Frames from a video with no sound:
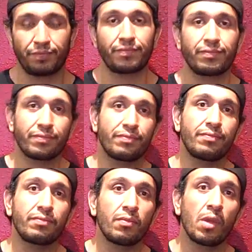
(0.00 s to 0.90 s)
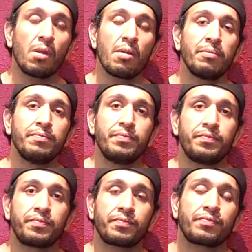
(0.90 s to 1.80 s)
Rock, before I let you go, is
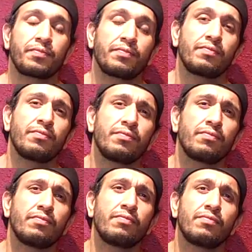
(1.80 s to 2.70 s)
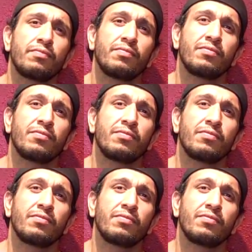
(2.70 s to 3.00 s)
there anybody you'd like to thank?